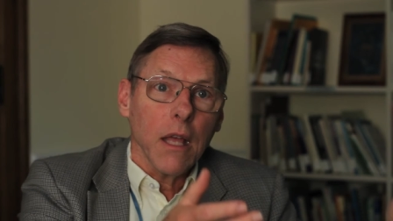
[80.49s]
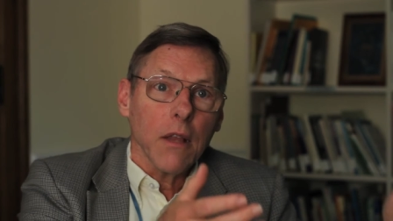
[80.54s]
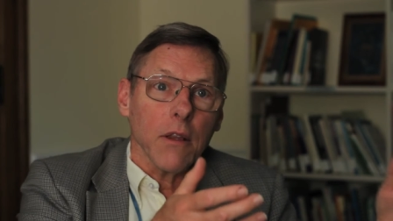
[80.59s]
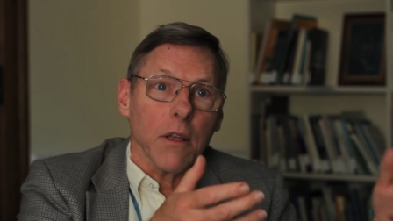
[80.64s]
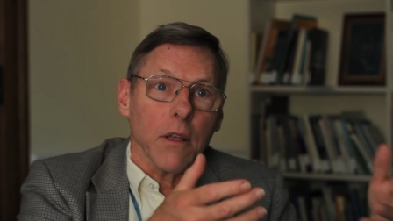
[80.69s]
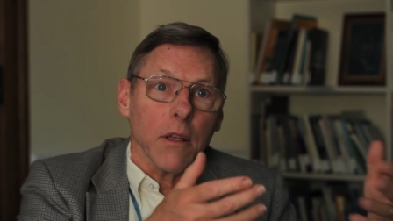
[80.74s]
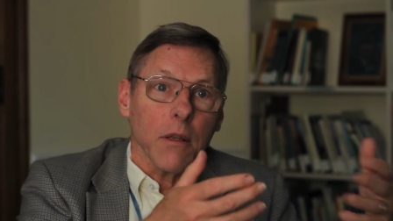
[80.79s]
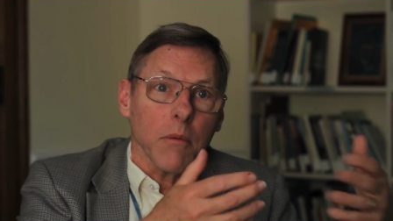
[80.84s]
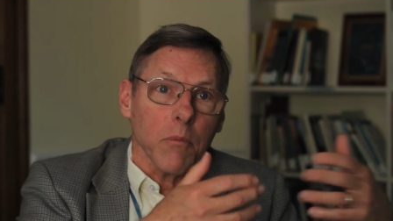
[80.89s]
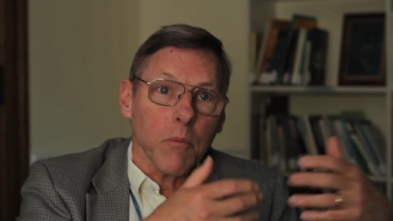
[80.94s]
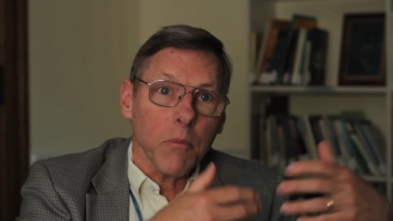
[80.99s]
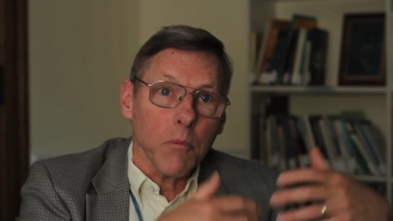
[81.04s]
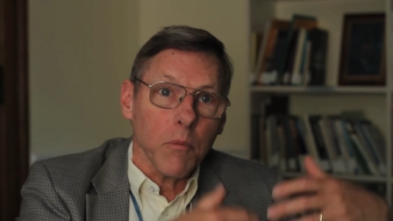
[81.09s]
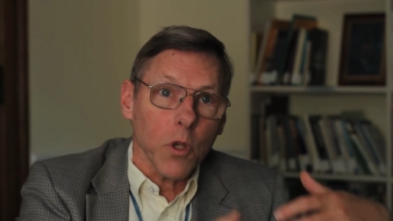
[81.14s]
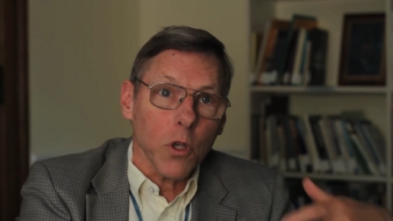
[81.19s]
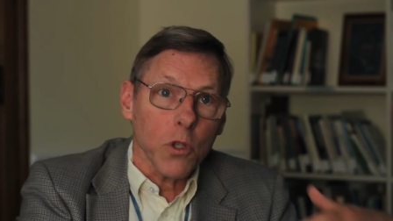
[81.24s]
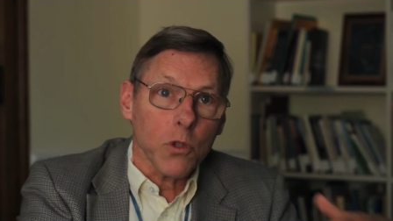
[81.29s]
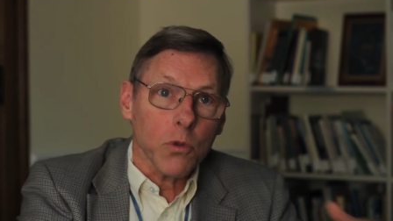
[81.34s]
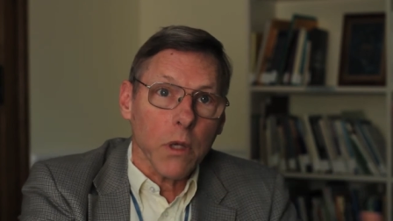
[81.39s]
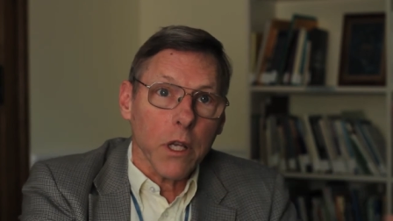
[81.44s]
the
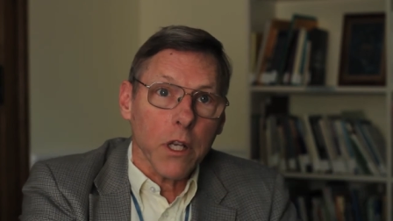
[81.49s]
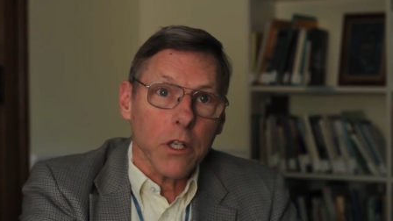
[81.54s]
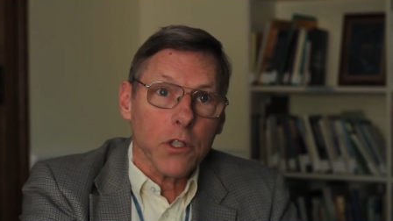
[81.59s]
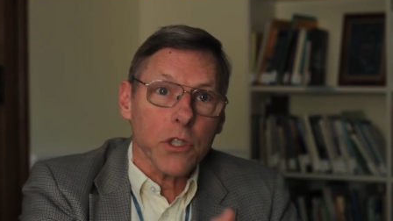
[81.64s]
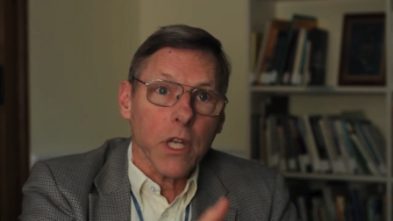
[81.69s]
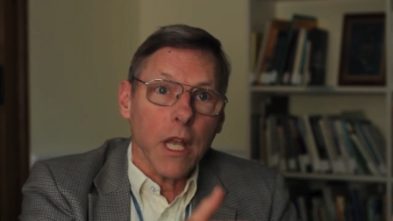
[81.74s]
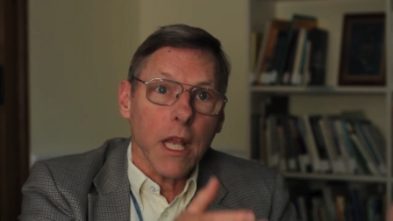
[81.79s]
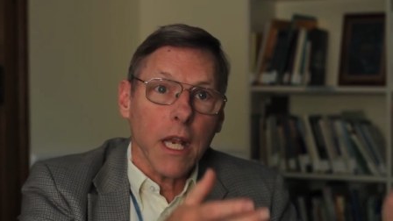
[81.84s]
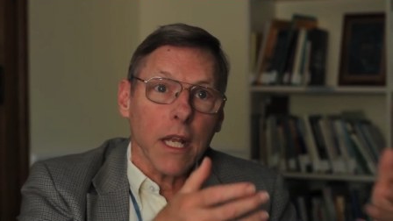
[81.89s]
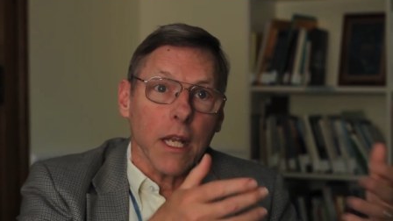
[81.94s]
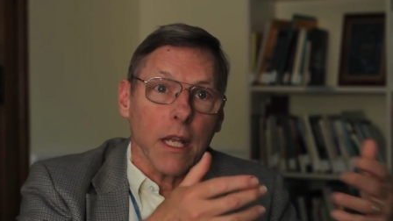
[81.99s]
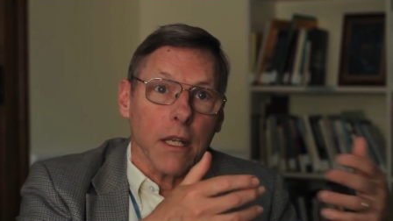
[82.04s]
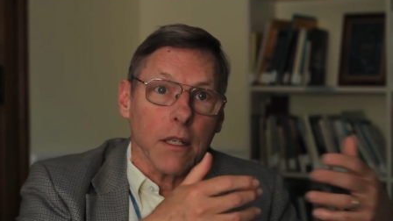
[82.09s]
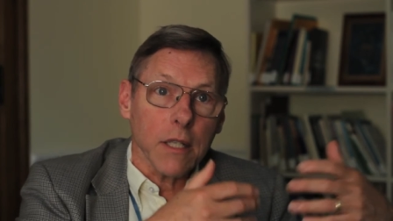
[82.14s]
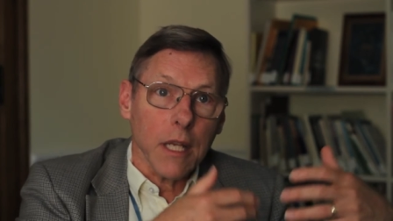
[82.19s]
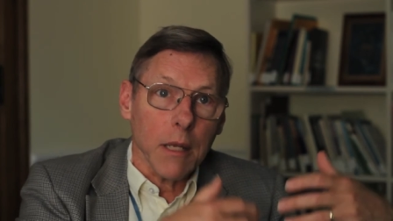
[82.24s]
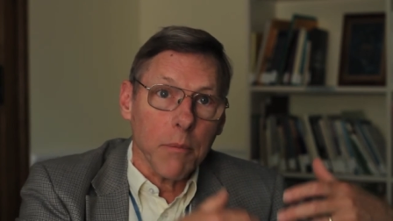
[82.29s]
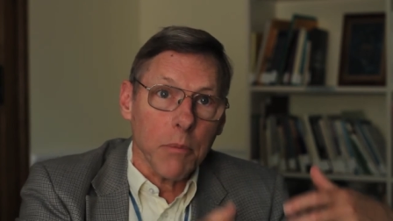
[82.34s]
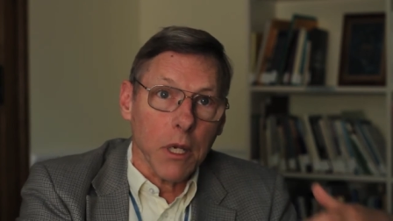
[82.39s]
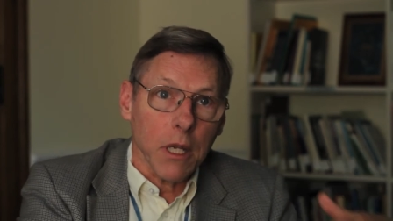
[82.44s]
mutual understanding and
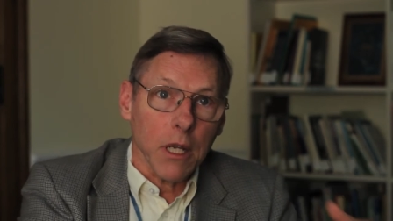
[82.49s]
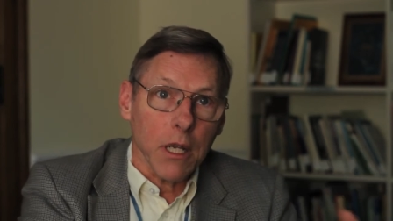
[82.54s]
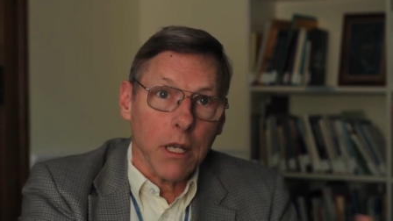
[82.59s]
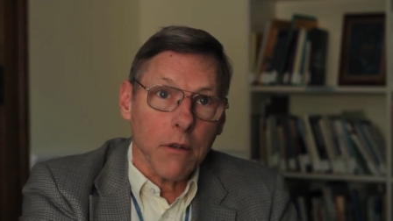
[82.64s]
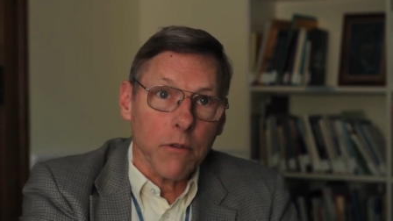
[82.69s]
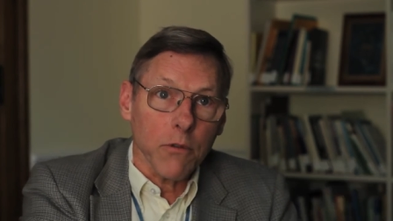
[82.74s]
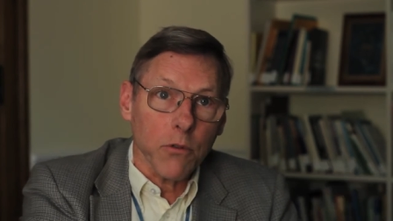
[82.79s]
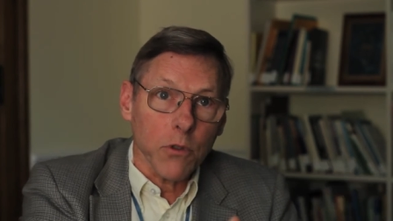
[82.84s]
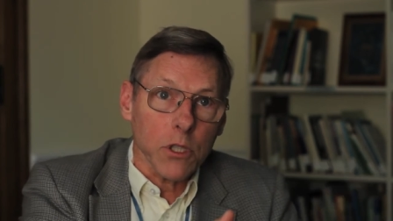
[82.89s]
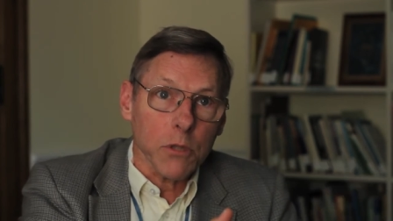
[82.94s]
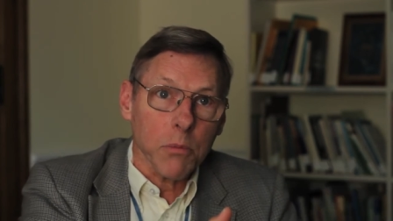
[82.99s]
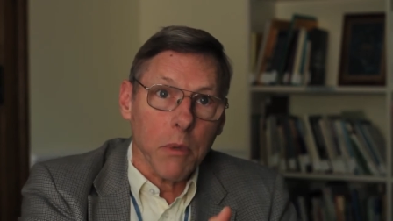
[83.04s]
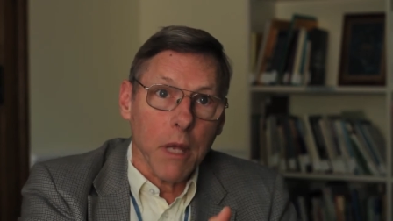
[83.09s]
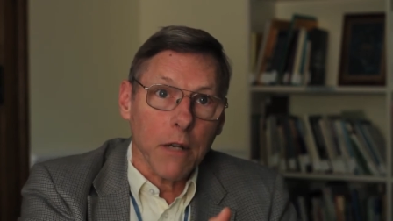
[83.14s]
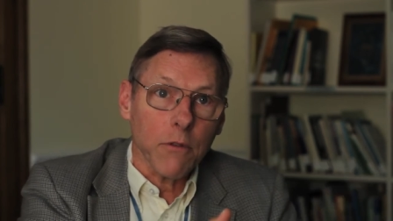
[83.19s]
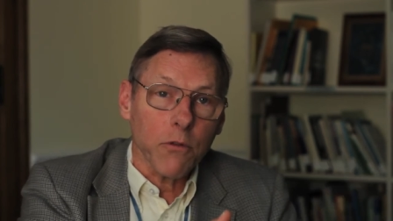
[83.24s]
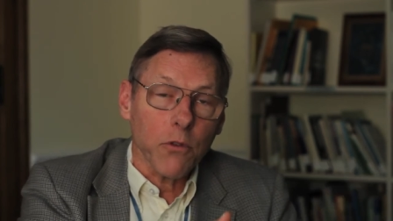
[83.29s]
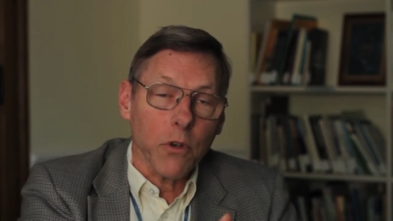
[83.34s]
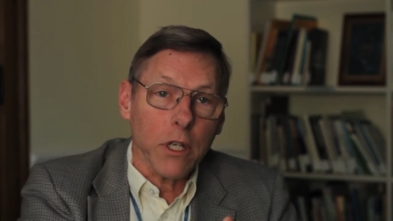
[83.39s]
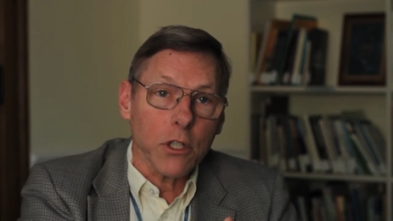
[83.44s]
deepening of
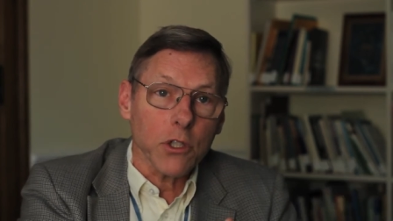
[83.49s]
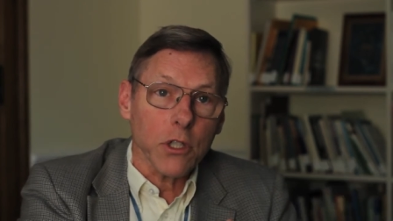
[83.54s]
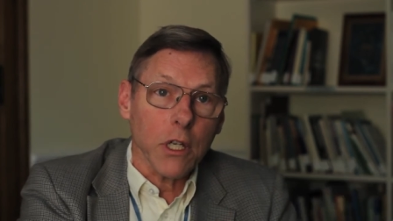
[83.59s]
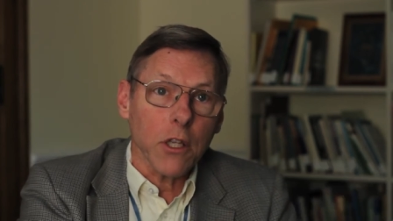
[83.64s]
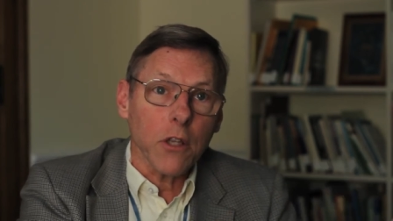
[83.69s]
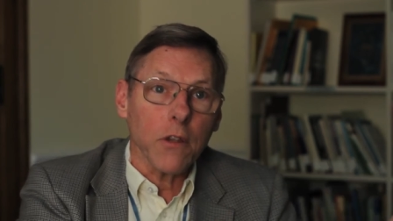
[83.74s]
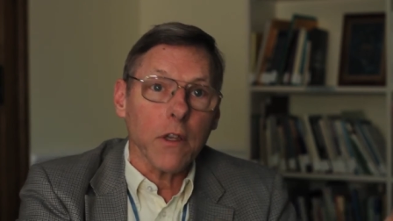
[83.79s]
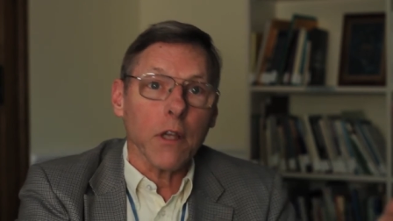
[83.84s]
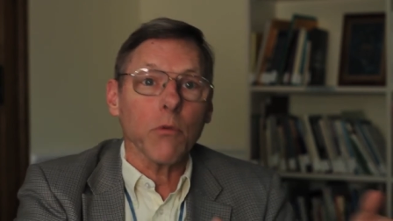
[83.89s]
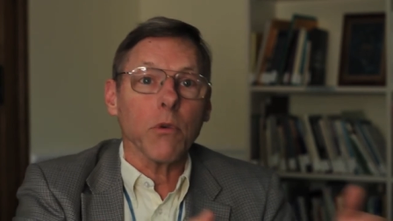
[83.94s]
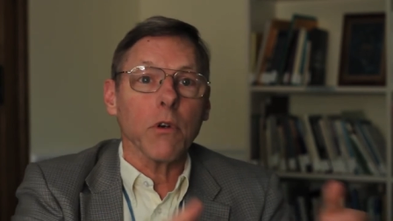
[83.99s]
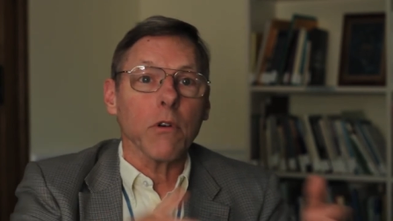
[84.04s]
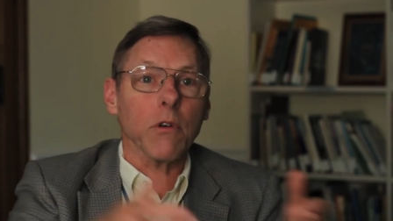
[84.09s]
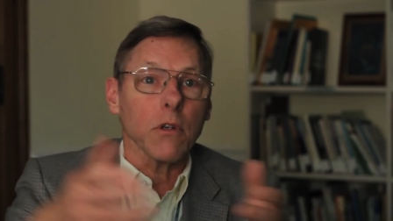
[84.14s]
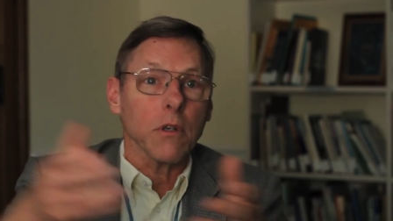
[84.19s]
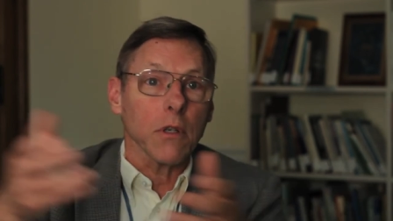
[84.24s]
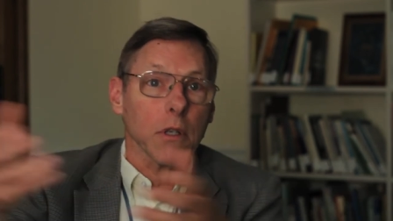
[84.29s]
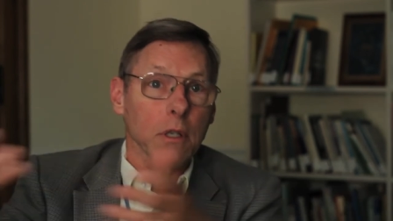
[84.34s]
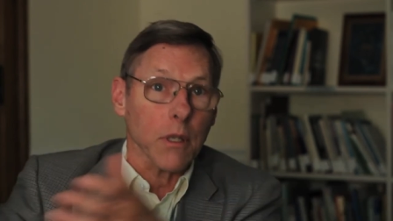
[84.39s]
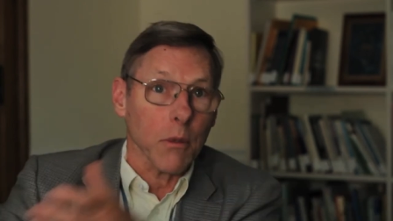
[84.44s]
respect for each other that we're